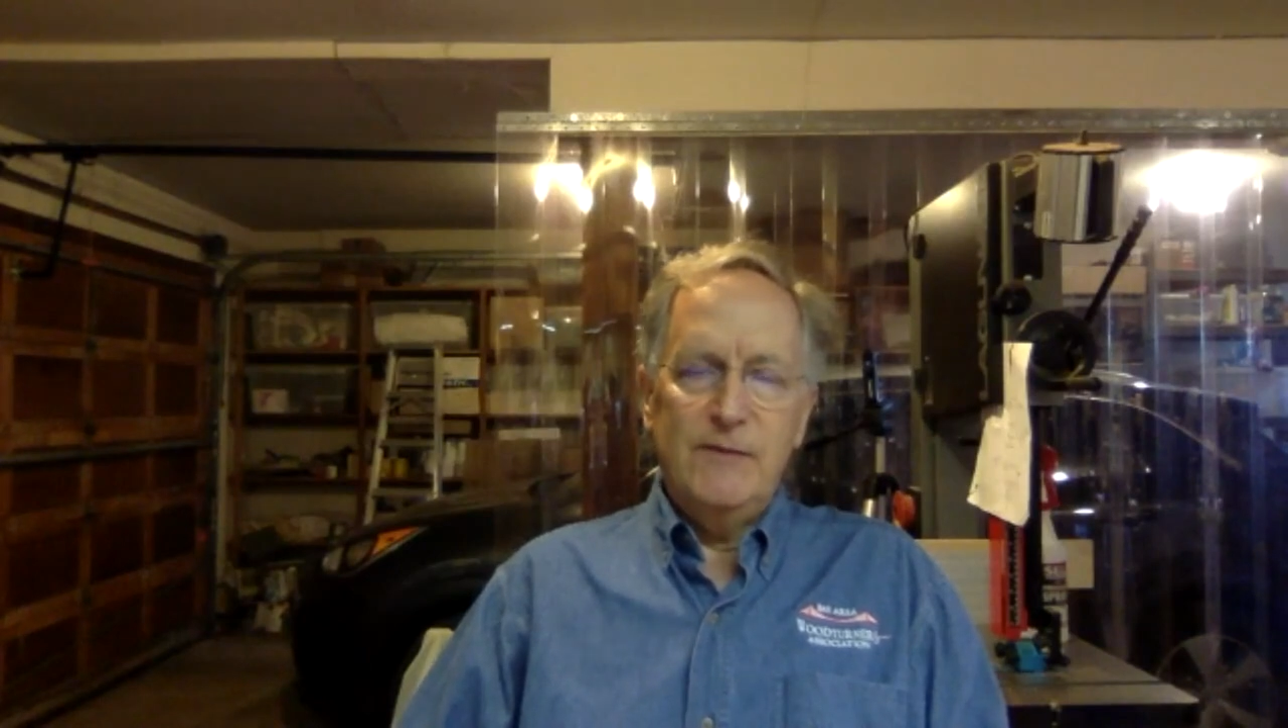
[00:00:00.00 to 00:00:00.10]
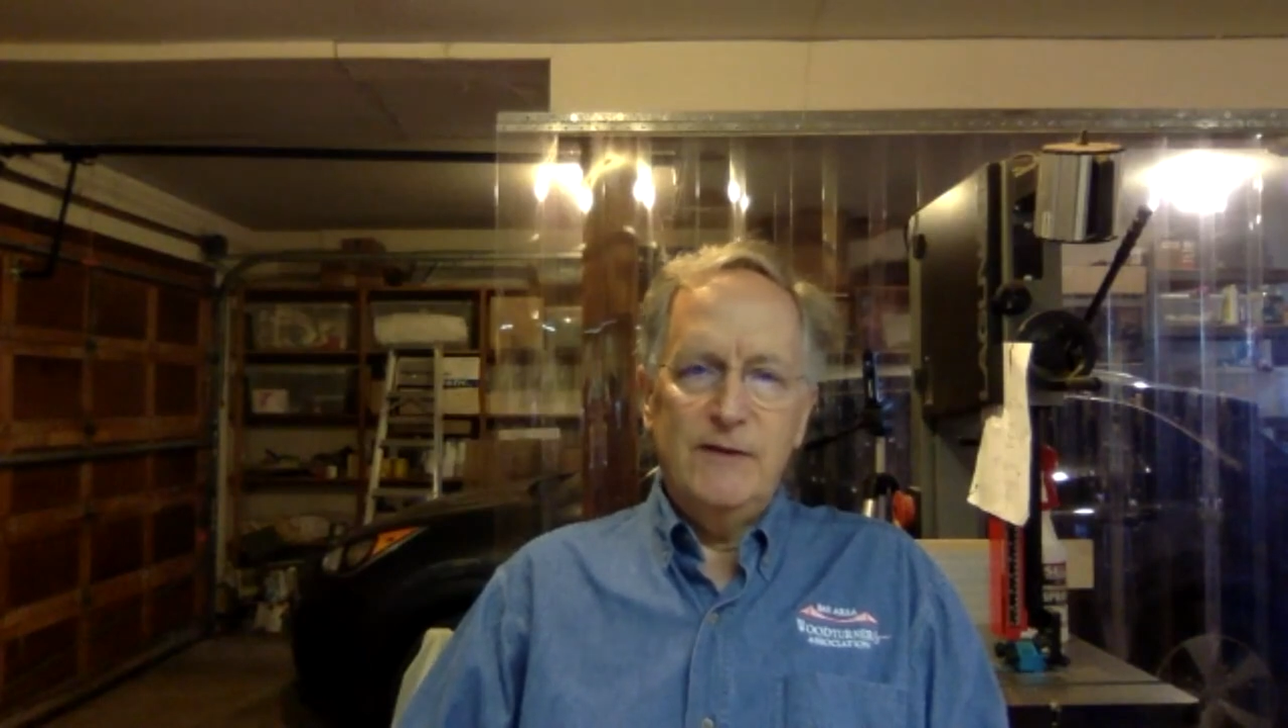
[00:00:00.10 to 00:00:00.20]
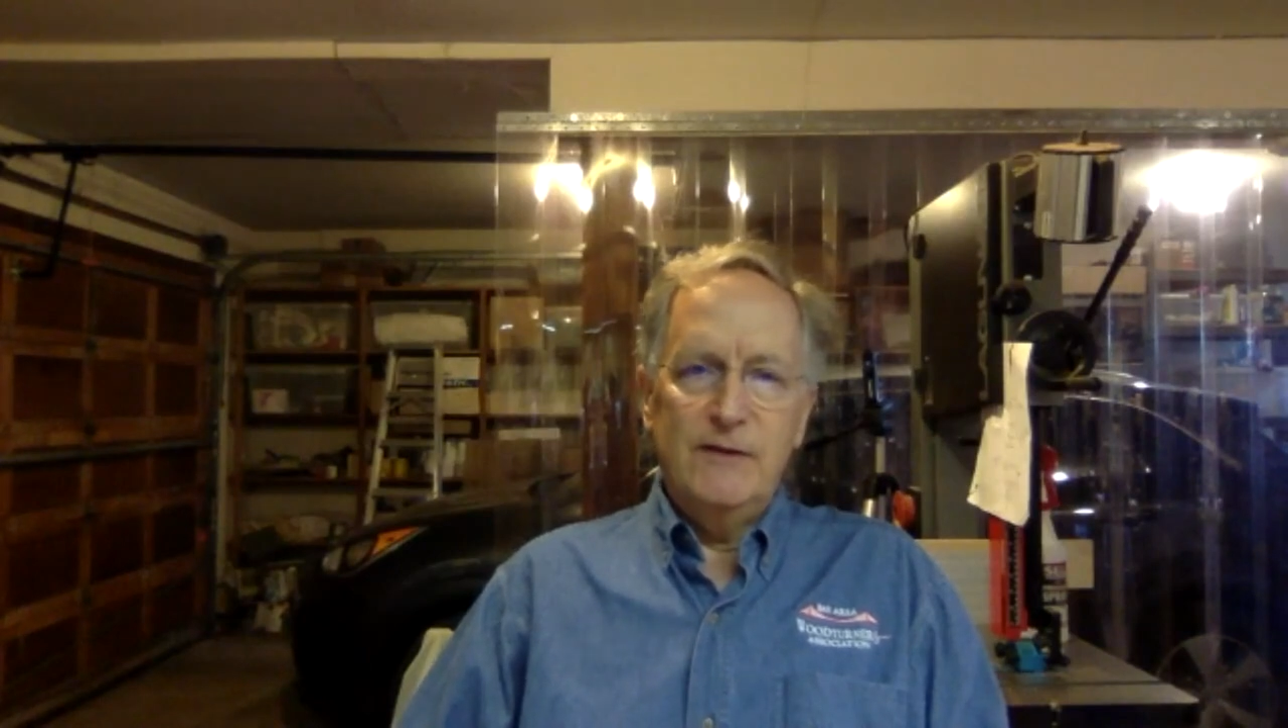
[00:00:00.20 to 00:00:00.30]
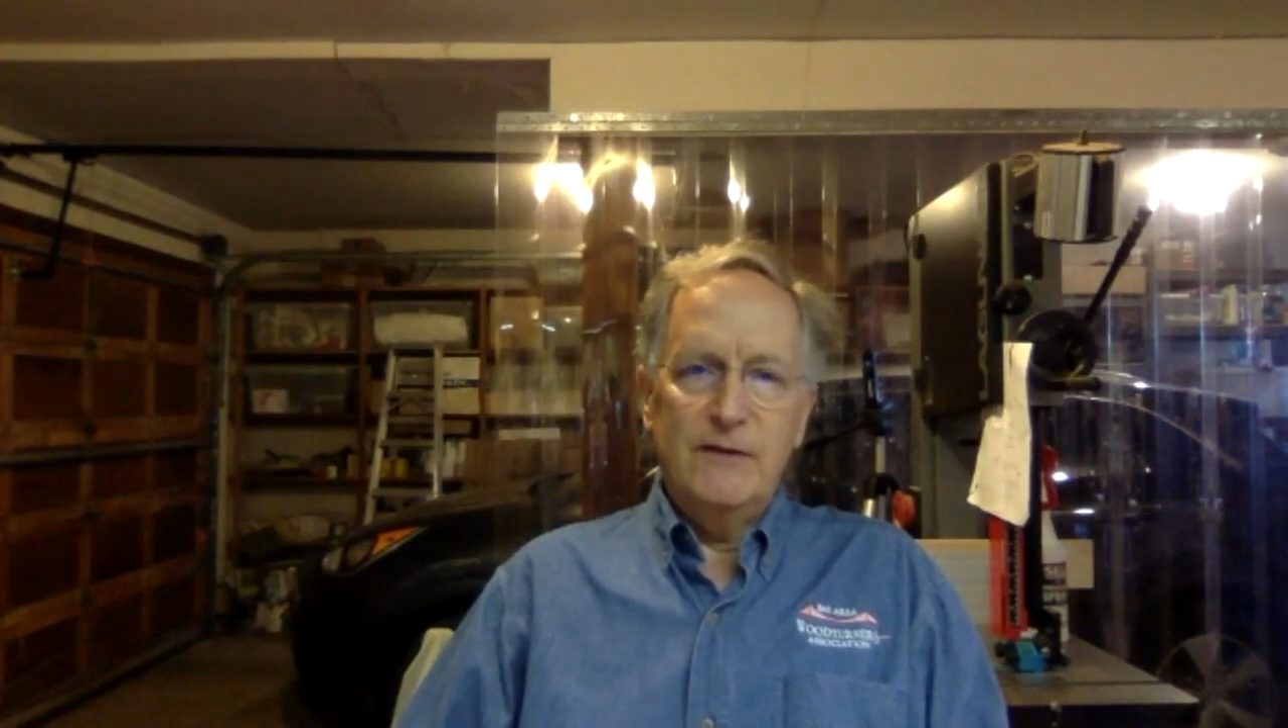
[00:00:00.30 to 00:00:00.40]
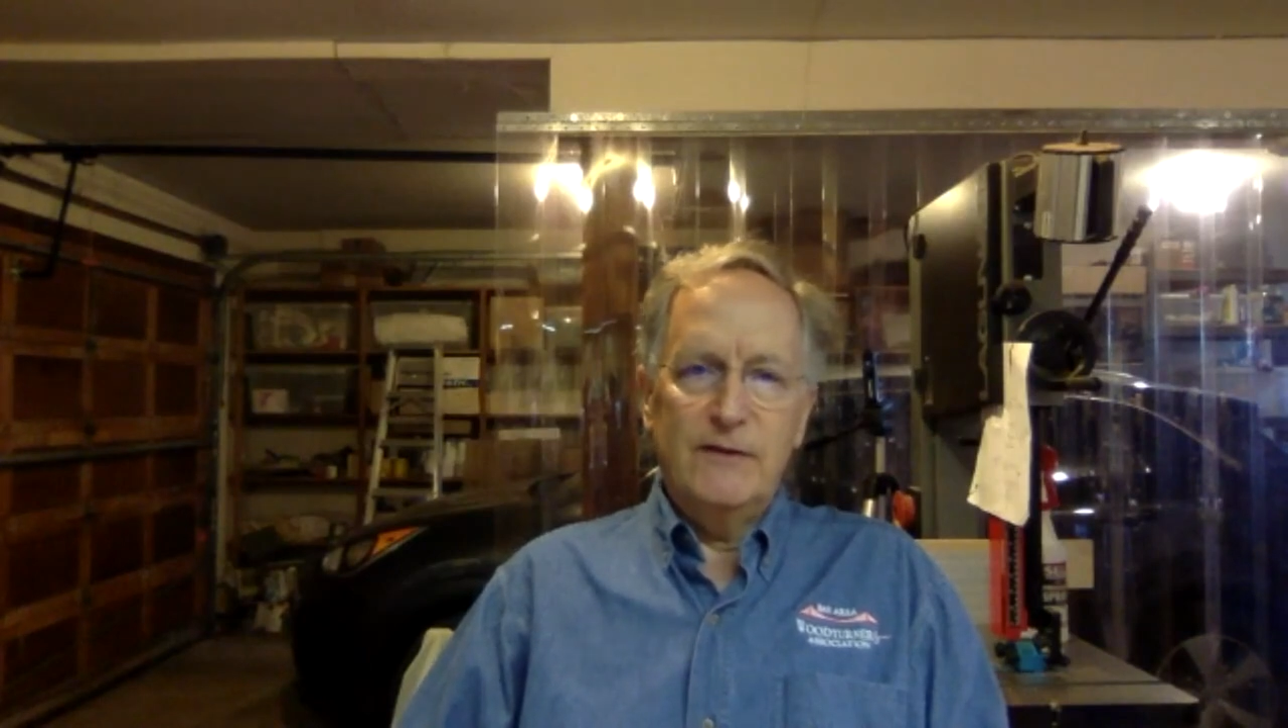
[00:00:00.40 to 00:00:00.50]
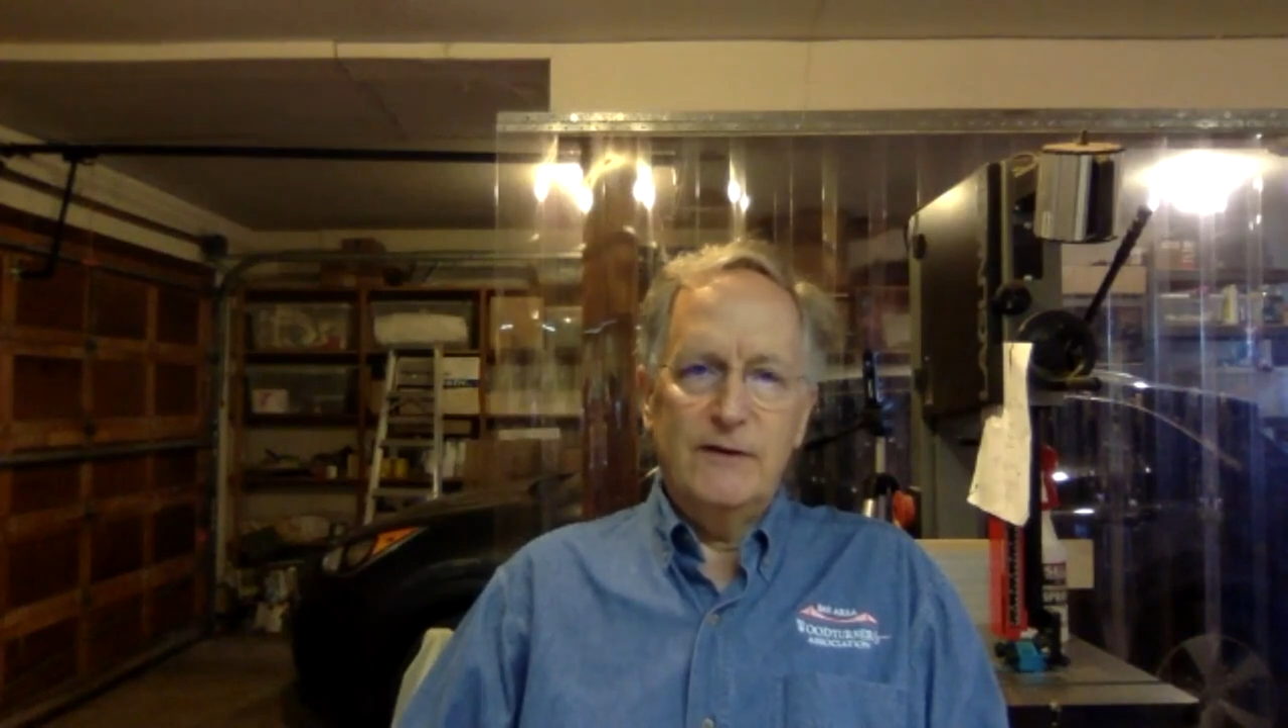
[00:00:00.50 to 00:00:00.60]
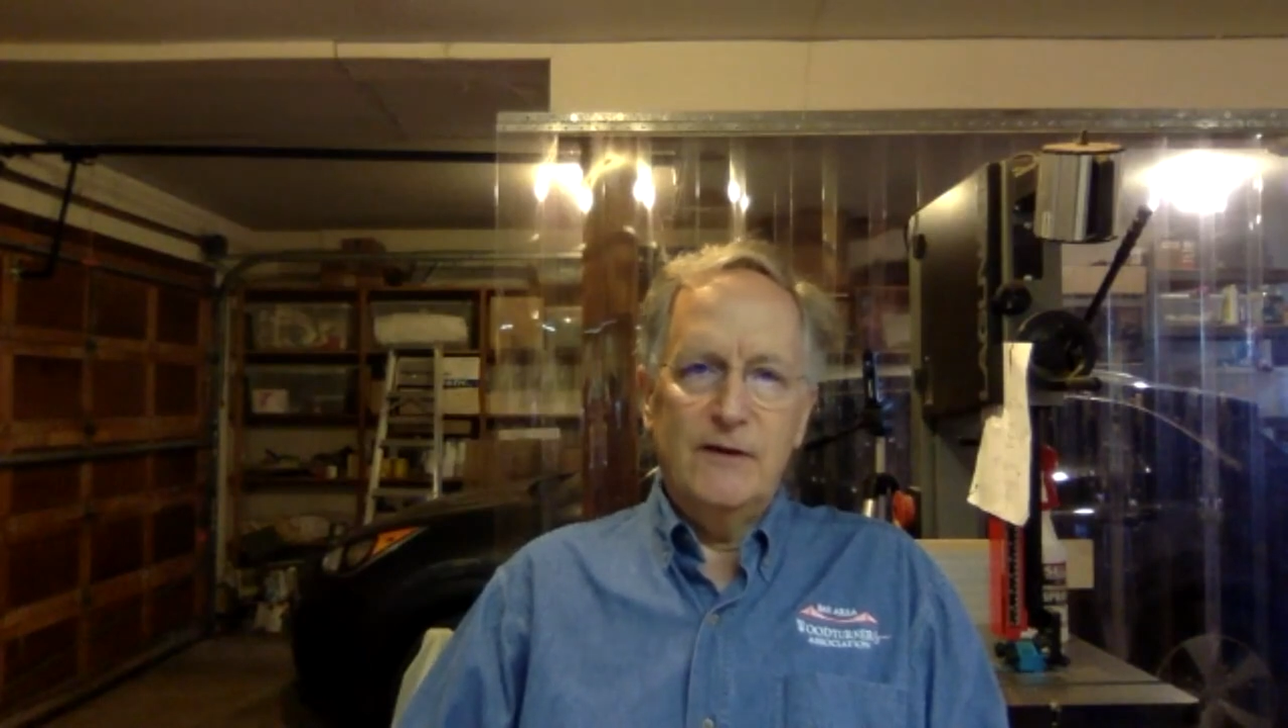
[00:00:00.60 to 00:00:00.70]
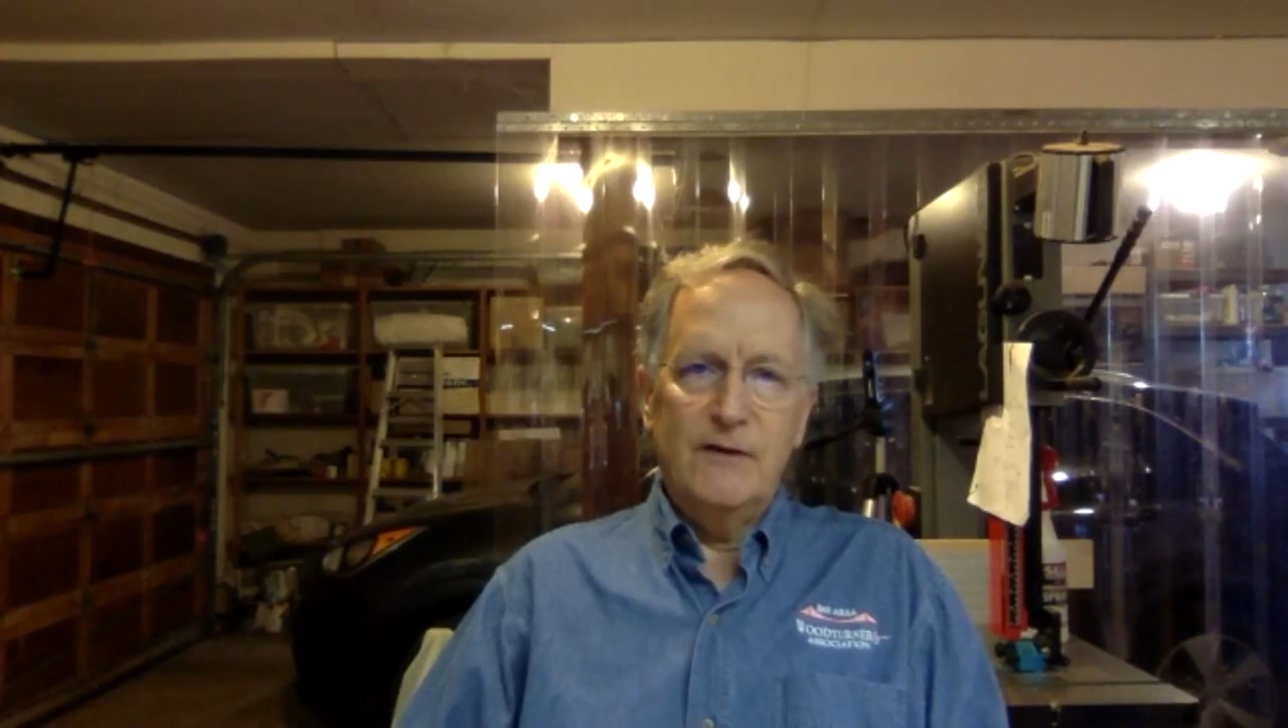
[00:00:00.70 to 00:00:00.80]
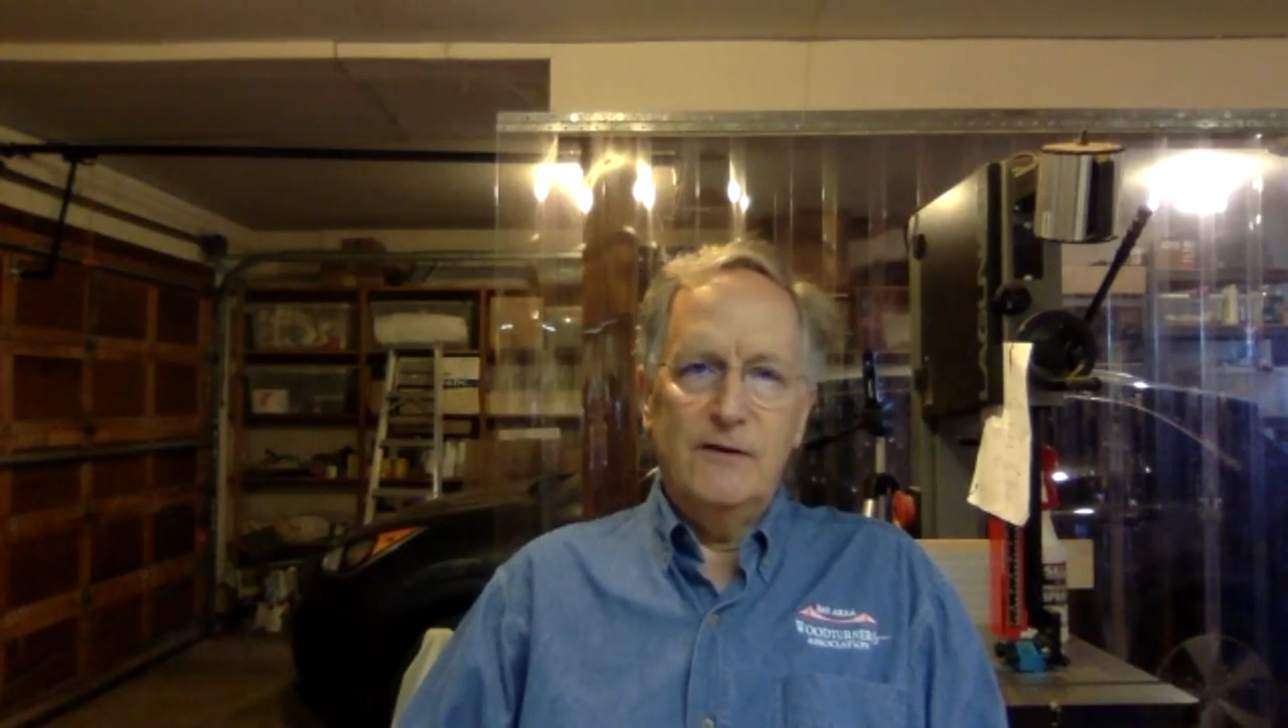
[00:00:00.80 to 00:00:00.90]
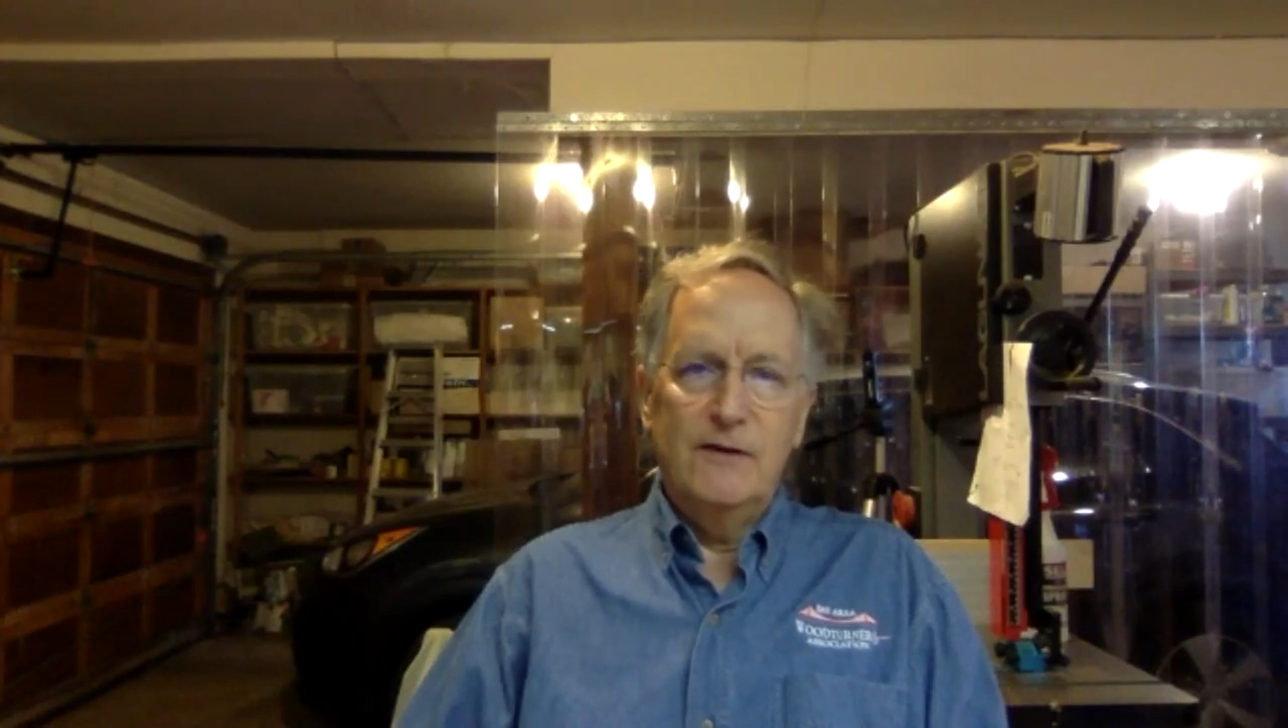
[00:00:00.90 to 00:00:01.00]
years
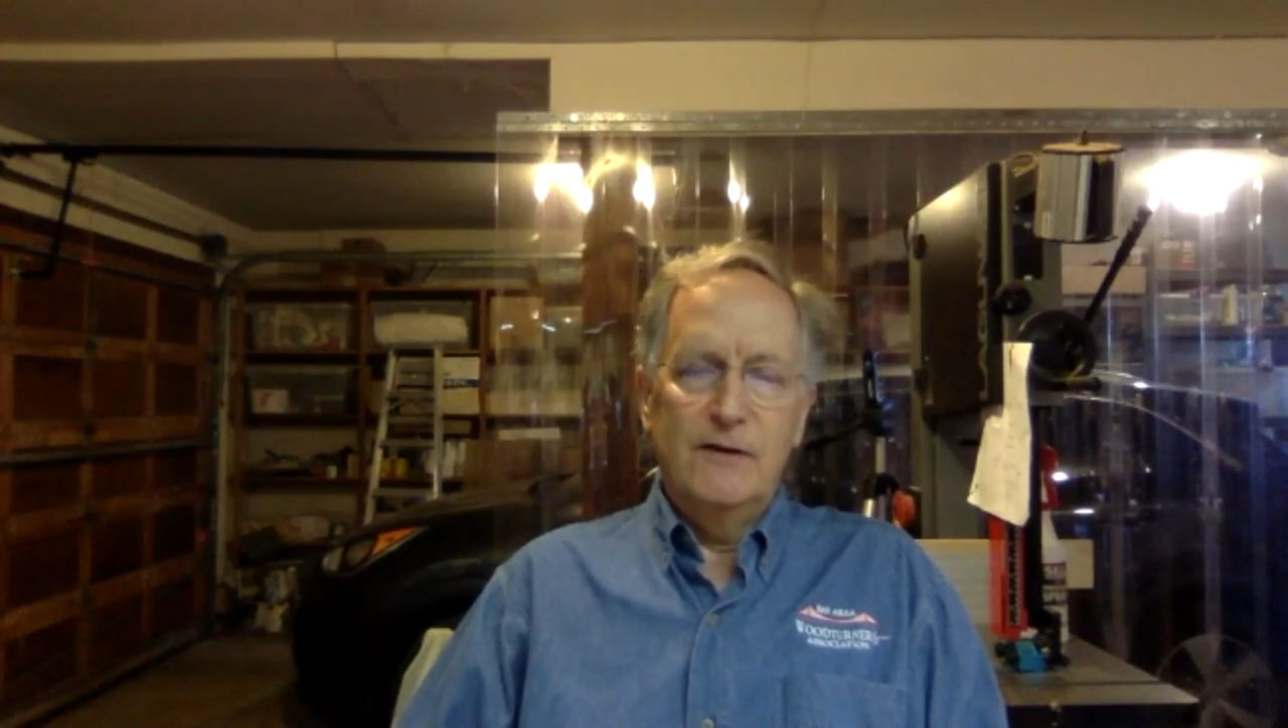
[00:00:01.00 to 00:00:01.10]
ago,